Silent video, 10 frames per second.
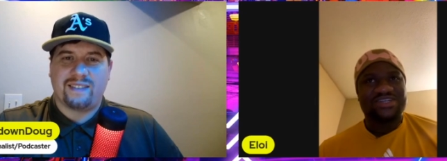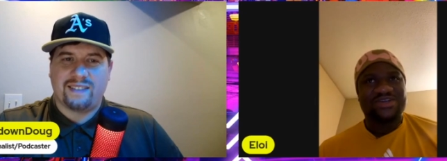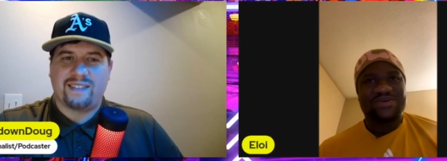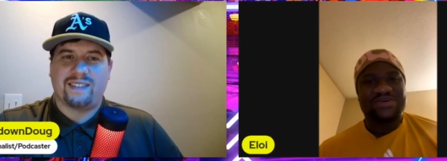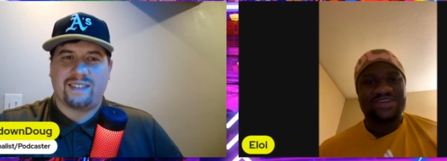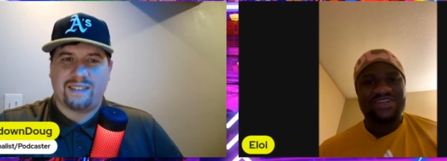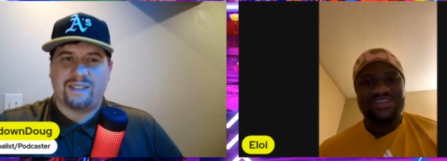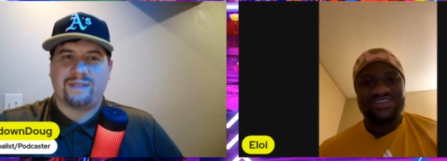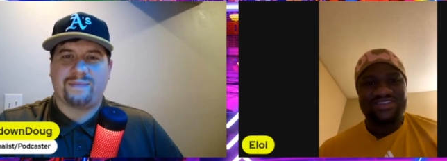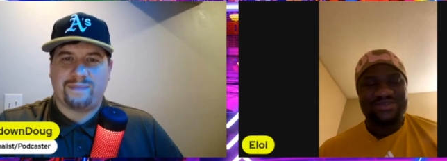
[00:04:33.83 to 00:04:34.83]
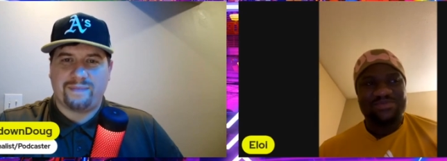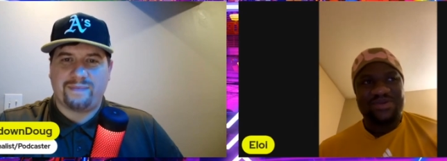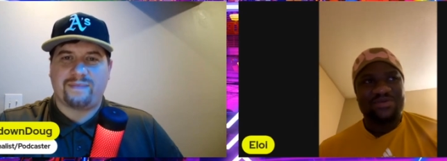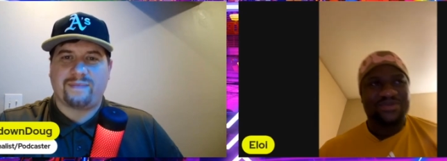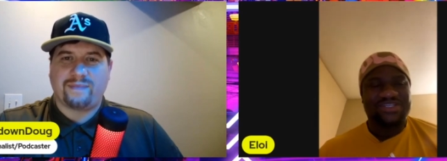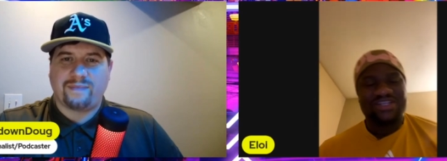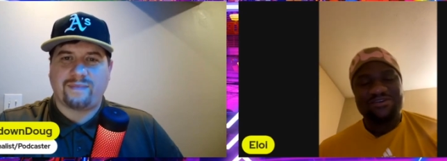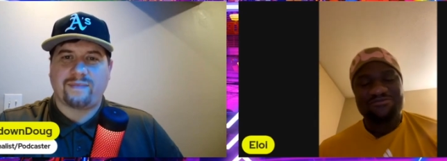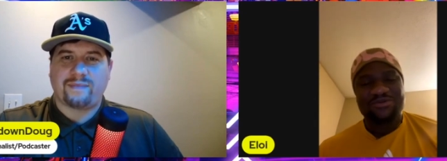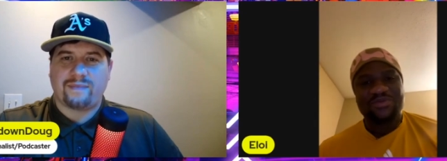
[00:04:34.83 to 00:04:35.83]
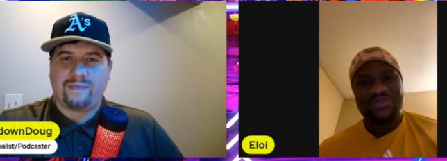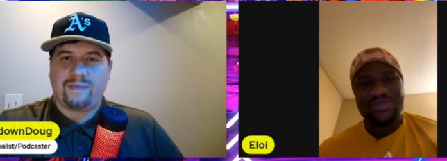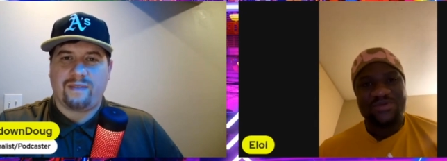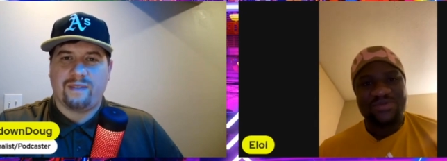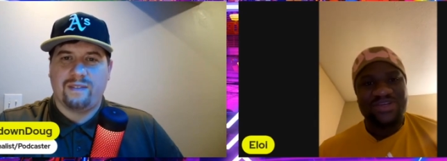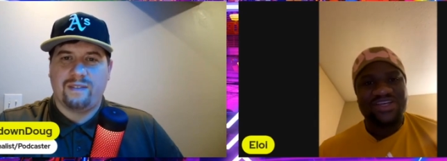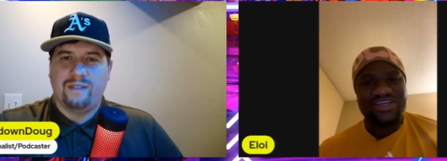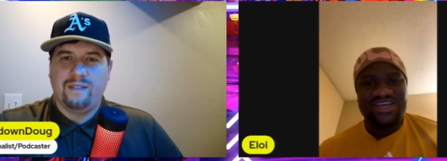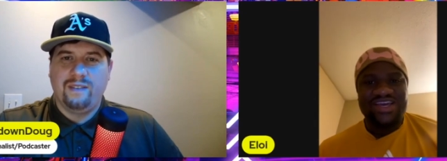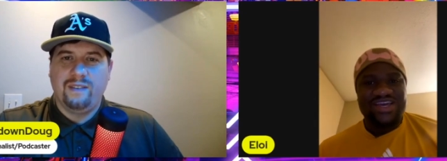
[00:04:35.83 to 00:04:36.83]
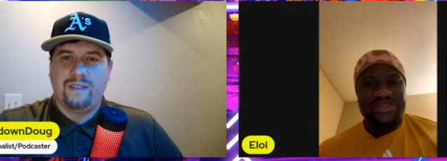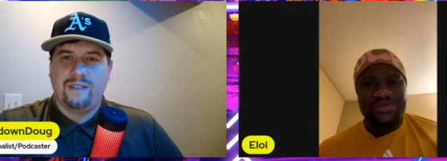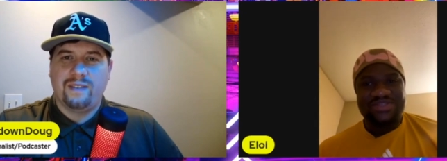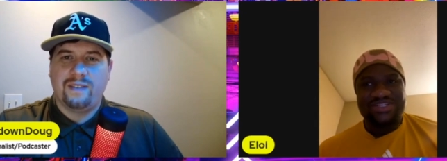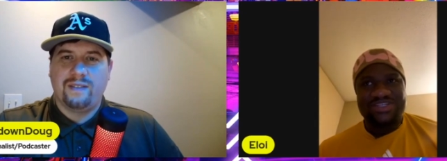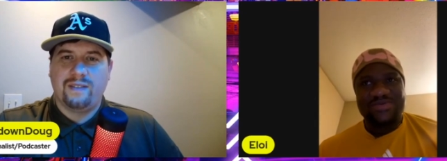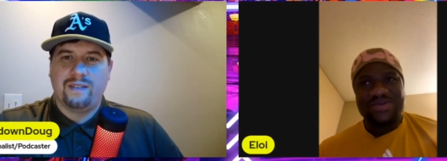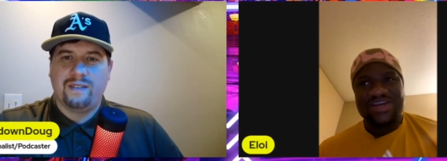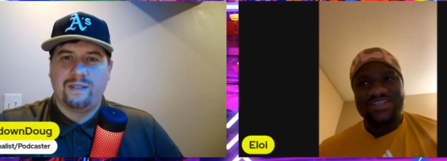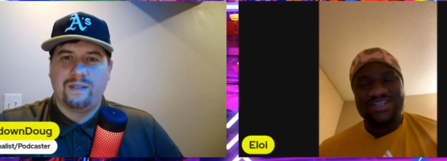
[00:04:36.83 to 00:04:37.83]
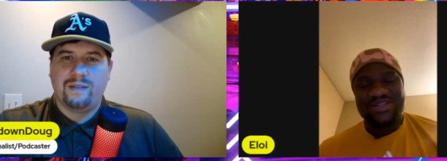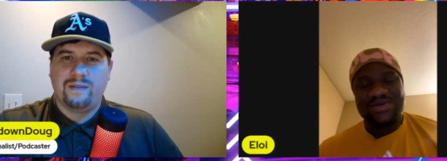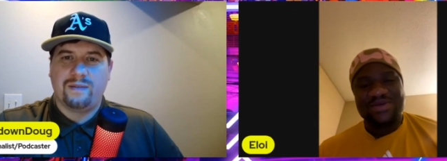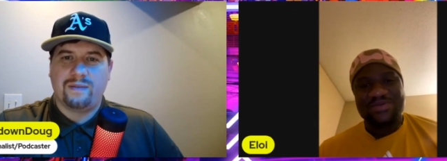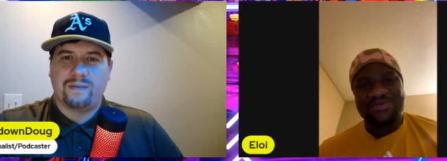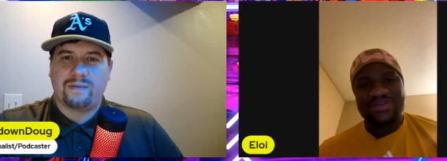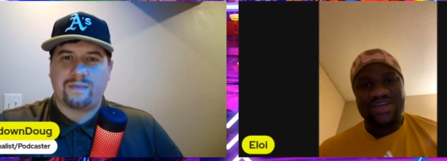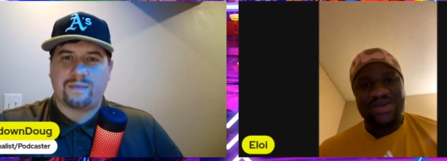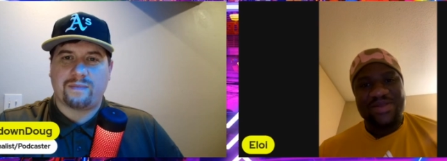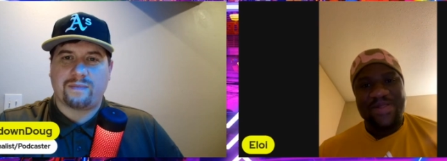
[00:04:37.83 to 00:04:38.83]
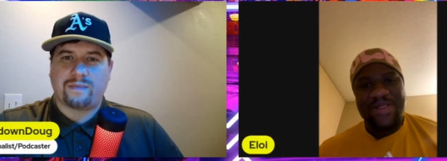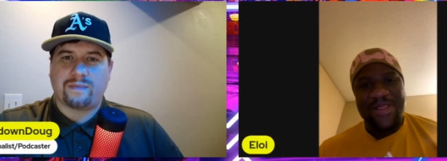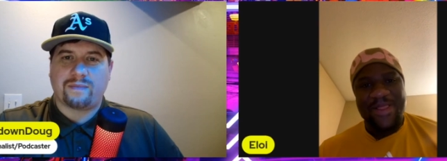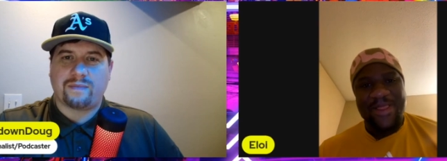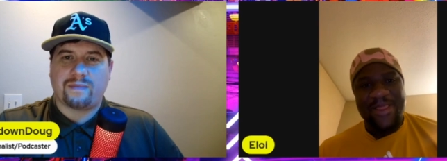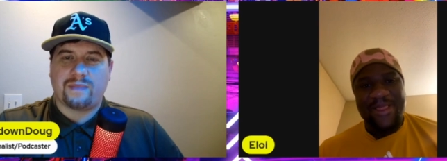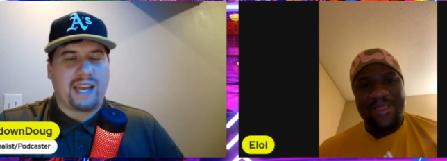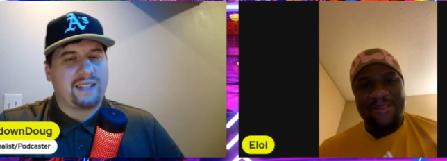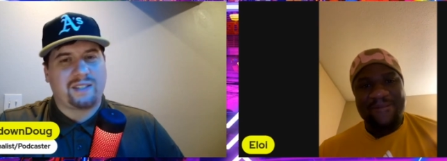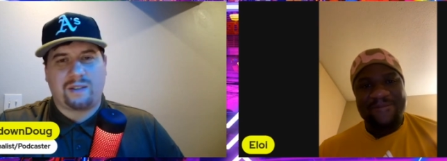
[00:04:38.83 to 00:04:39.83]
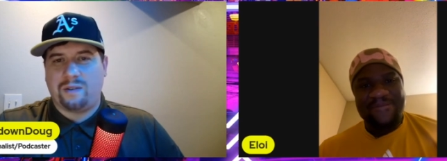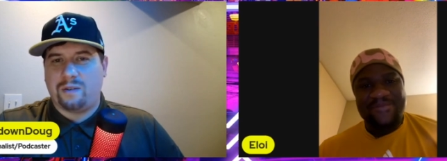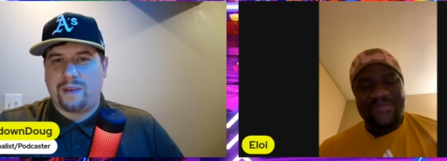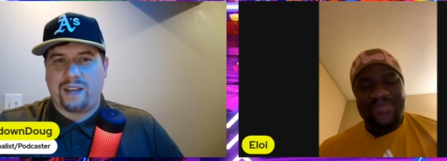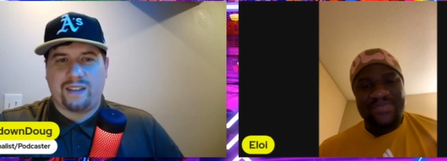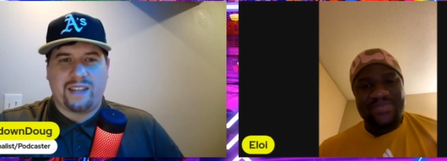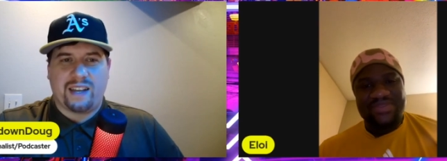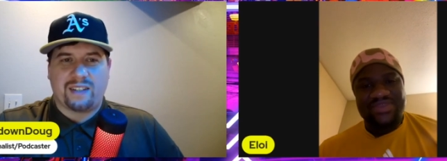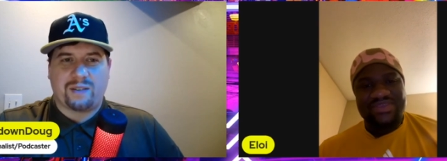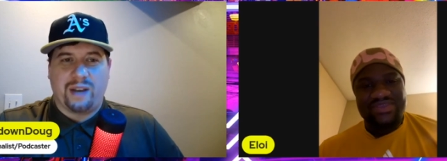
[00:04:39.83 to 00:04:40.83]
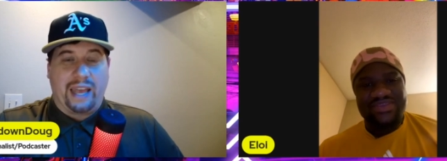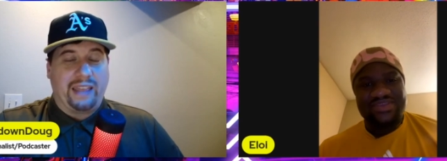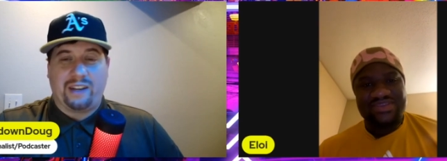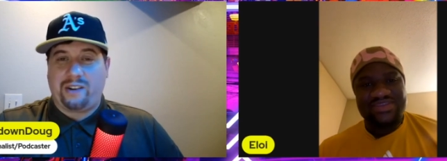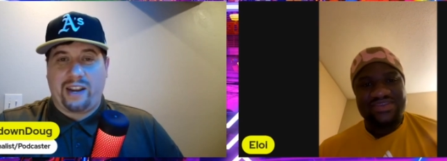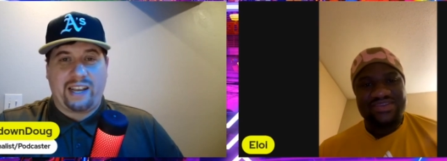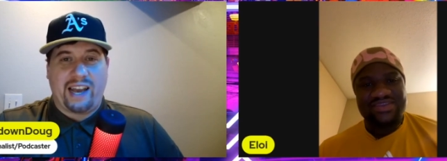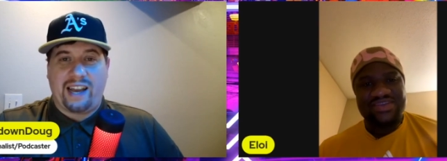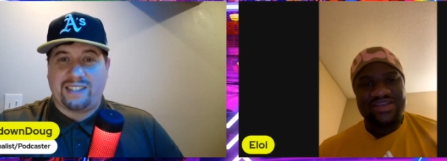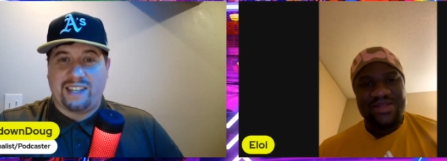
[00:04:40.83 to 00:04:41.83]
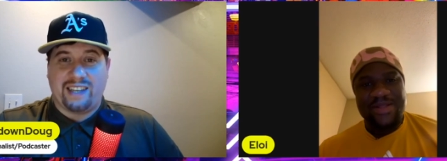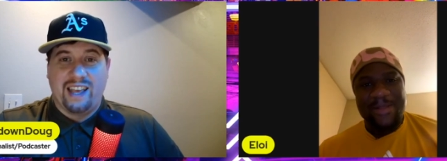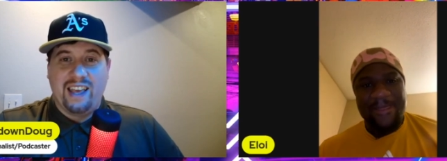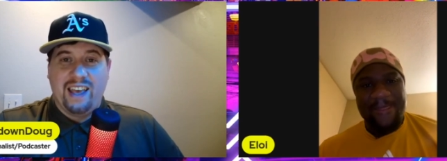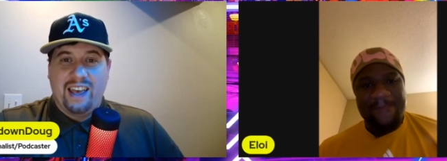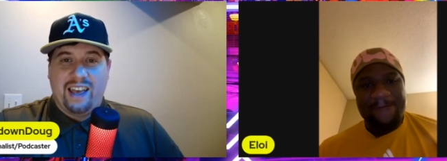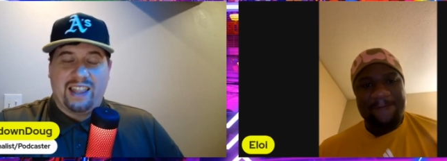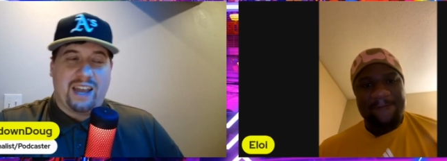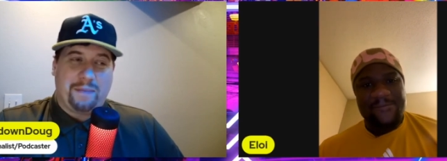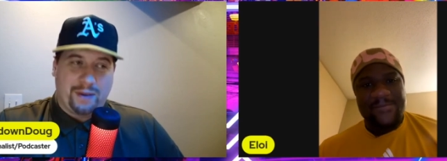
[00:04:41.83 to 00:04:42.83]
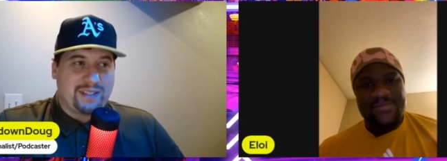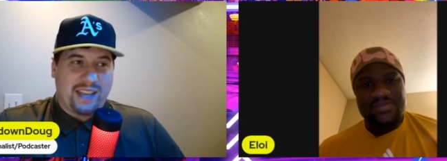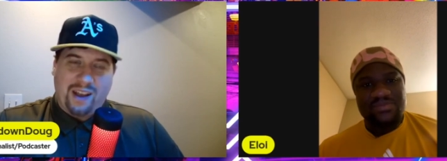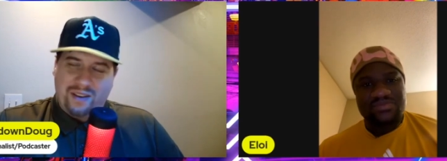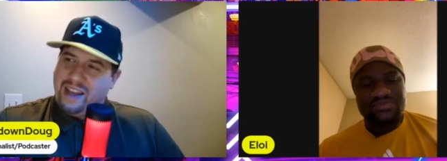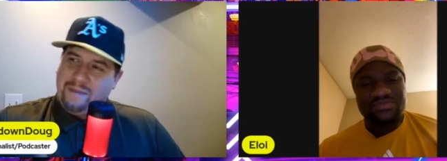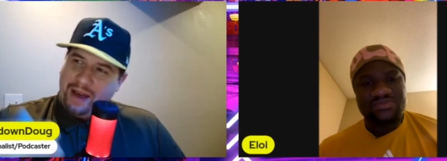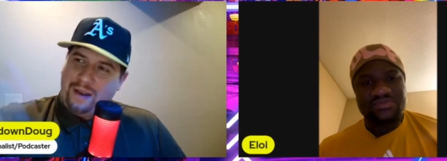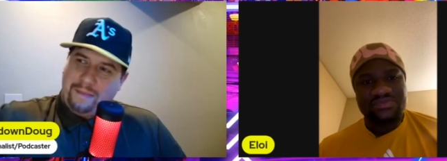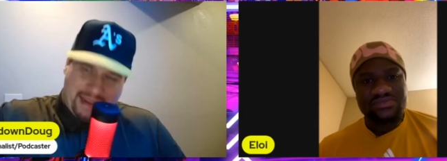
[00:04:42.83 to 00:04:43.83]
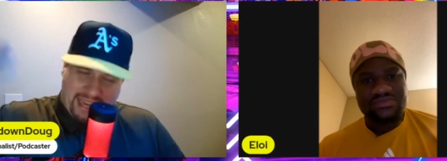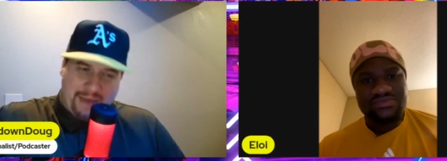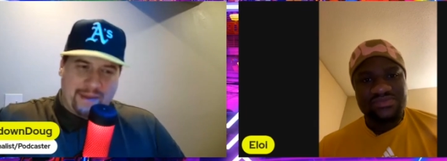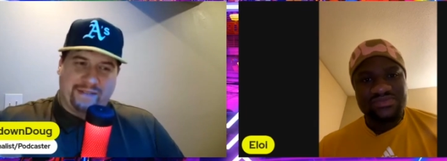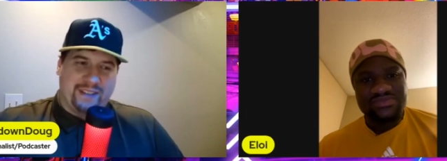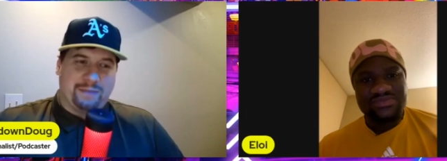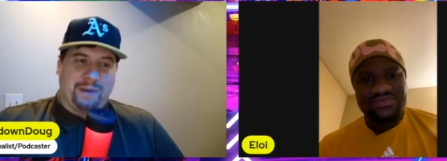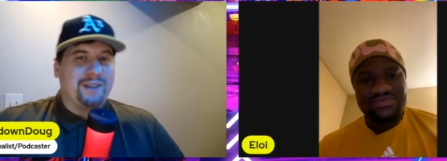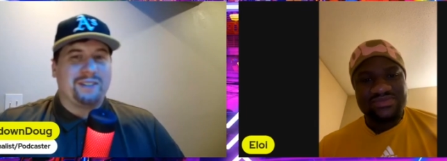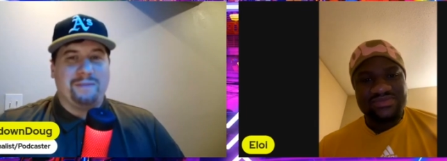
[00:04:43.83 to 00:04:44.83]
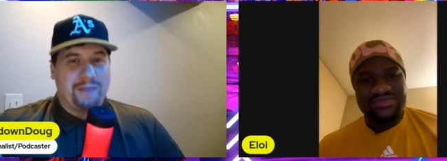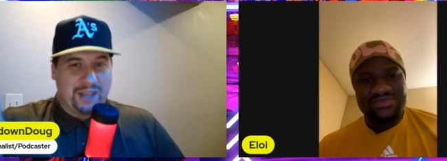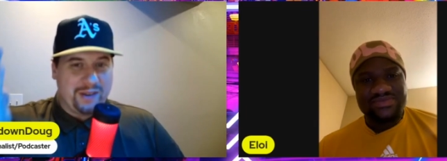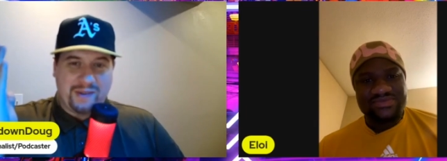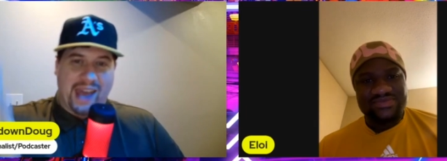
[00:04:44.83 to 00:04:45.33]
Speaker 1: know, and be able to share that field with them. those are the type of guys I look up to. Yeah.
Speaker 2: That's cool, man. That is cool. And they're great guys. And a lot of people say, "Oh, I model my game after this person," but you